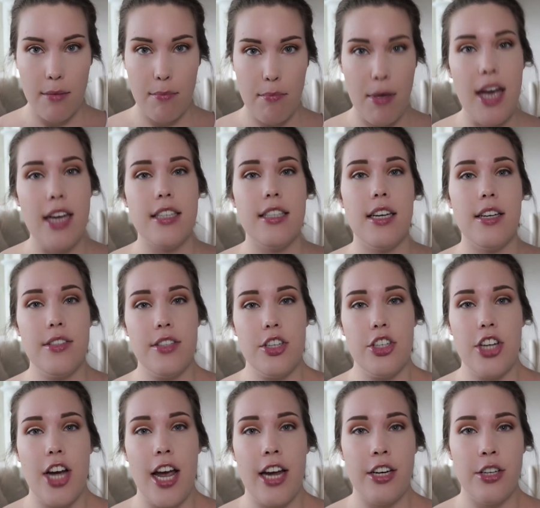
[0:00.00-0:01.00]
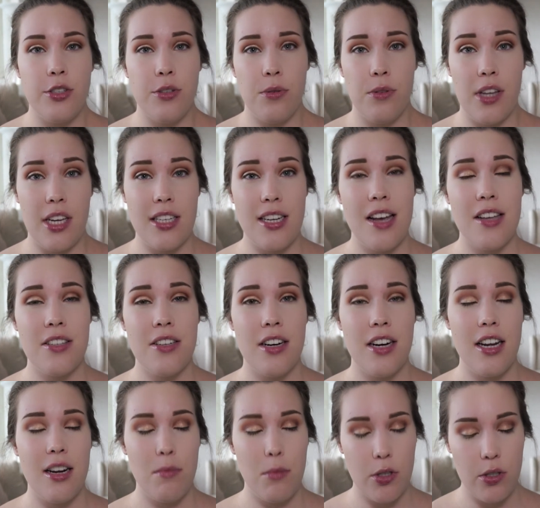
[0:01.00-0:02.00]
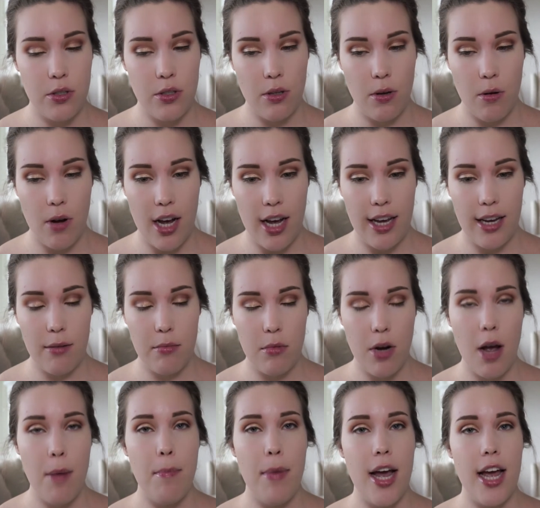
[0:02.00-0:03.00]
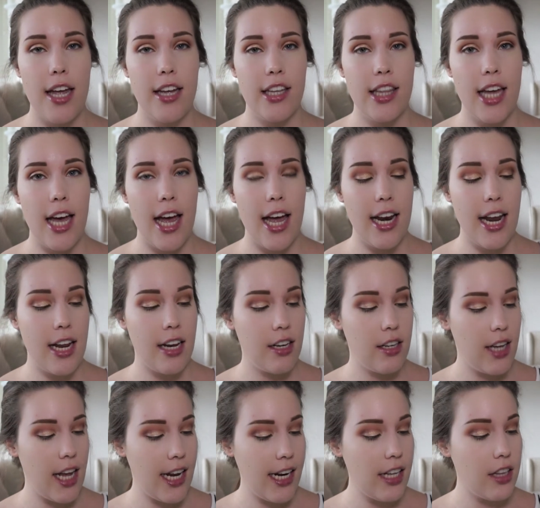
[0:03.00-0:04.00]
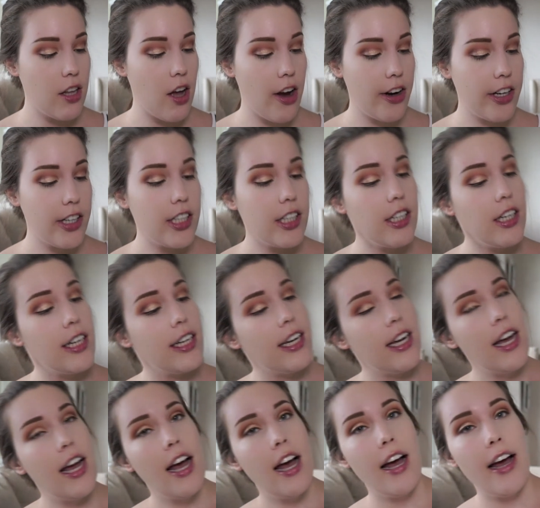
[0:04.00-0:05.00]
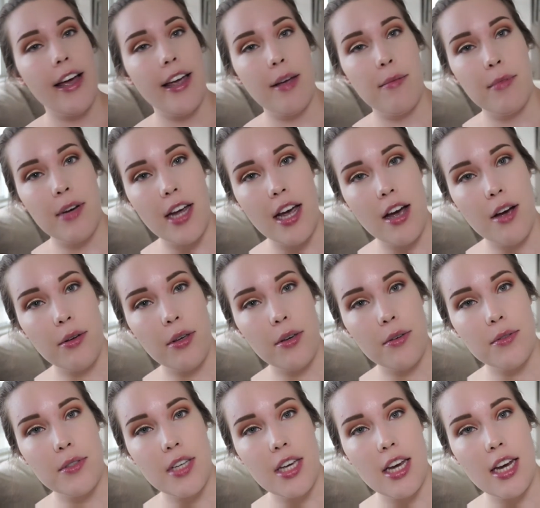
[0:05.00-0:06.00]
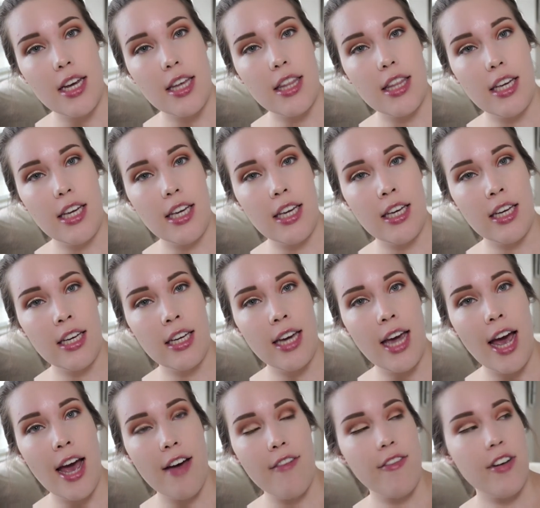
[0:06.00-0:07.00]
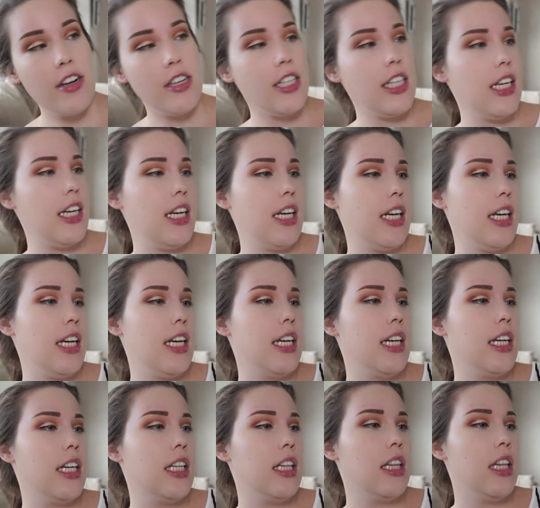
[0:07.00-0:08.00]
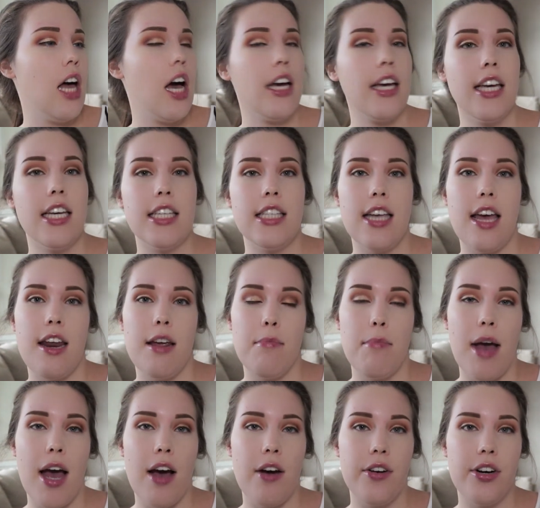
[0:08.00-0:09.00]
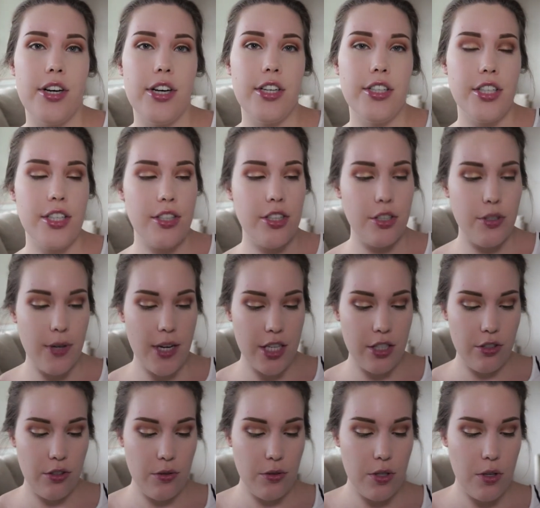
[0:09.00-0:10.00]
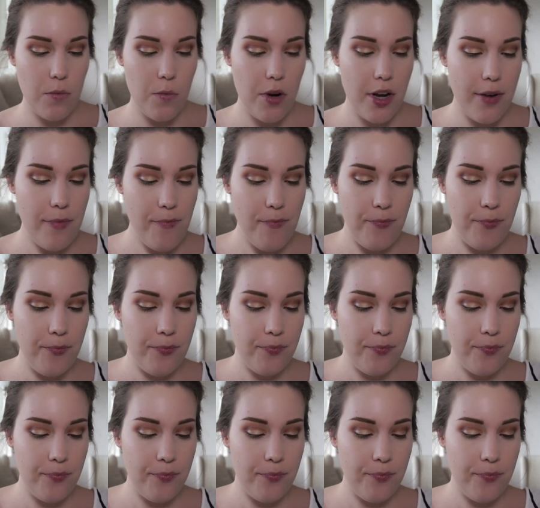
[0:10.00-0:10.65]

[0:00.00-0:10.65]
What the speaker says: MAC sells in China, so they test on animals, so I am not buying that any longer. I am now using the Kat Von D Lock-It Setting Powder, just the translucent one.